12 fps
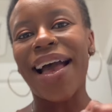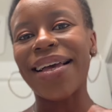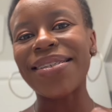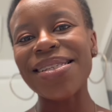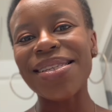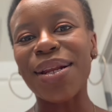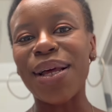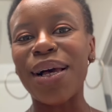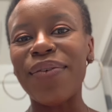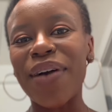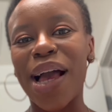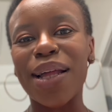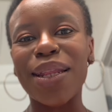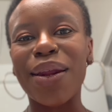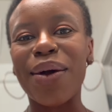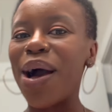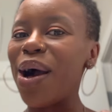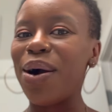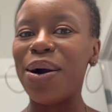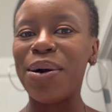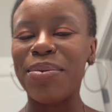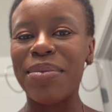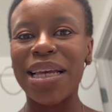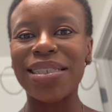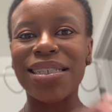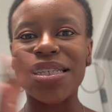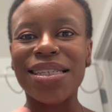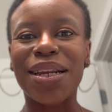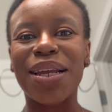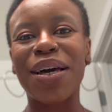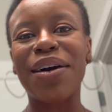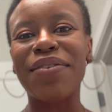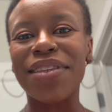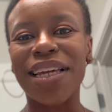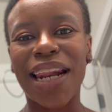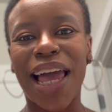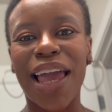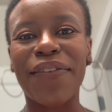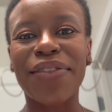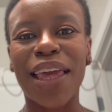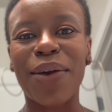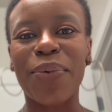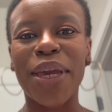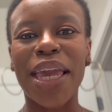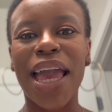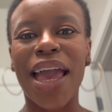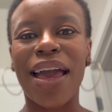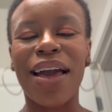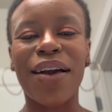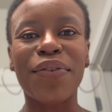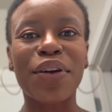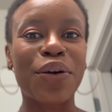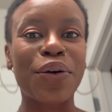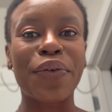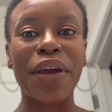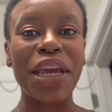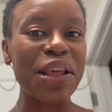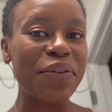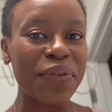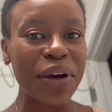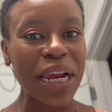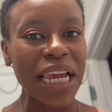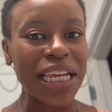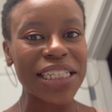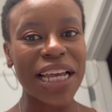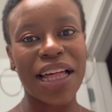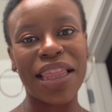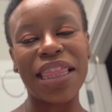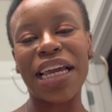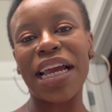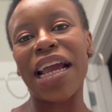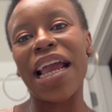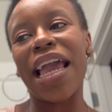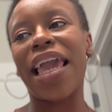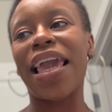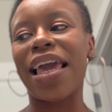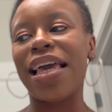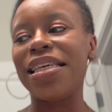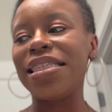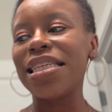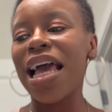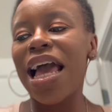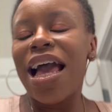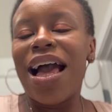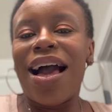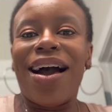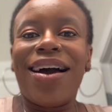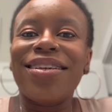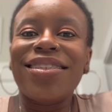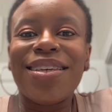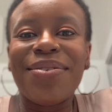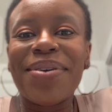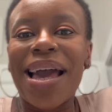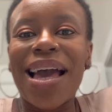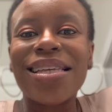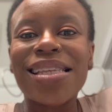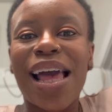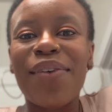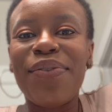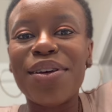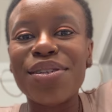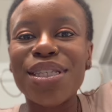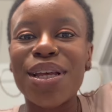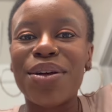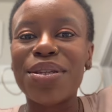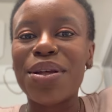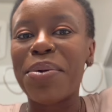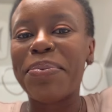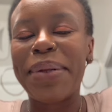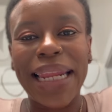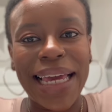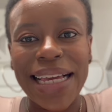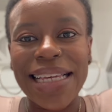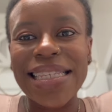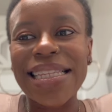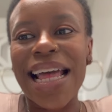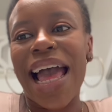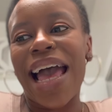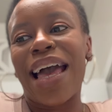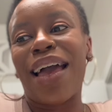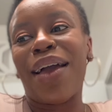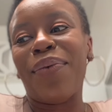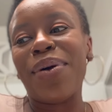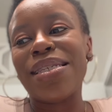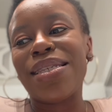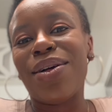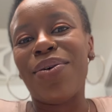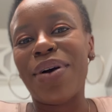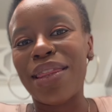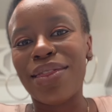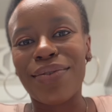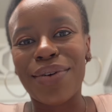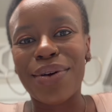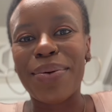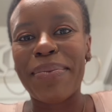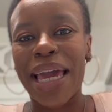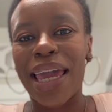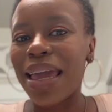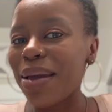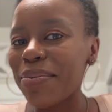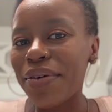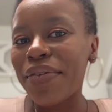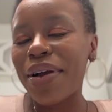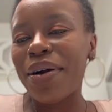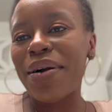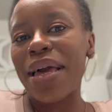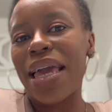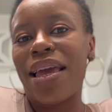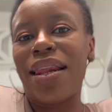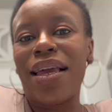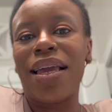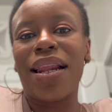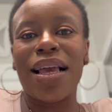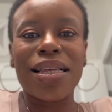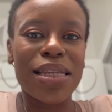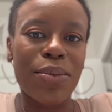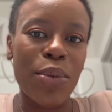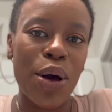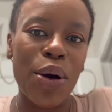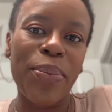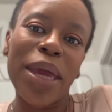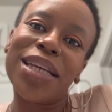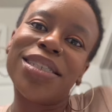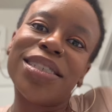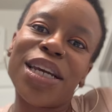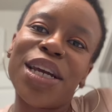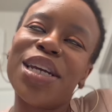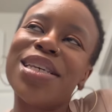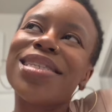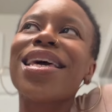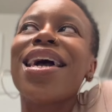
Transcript: I just love our little home. I just love the life that we have created for each other. And honestly, you guys, I feel so blessed. I was going through my camera roll and looking at some old pictures.